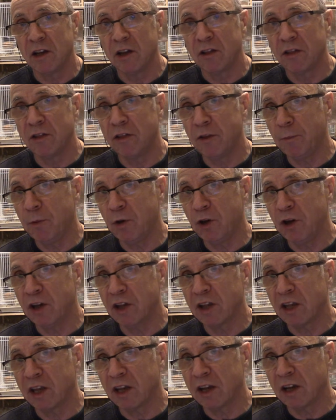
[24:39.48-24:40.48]
the bird
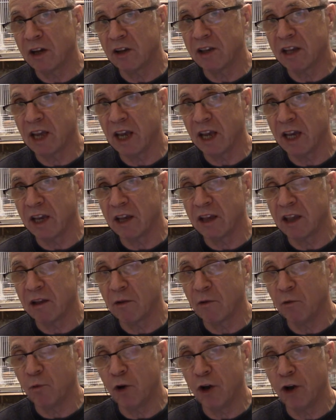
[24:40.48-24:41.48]
contains
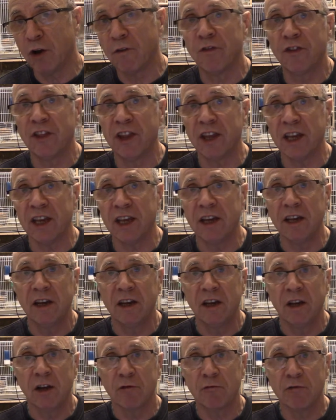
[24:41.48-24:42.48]
one of the
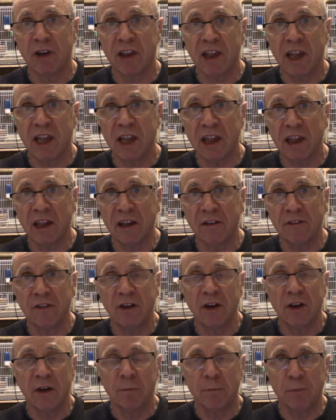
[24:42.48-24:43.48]
recessive
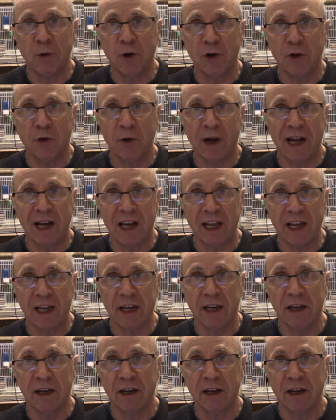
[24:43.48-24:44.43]
blue allele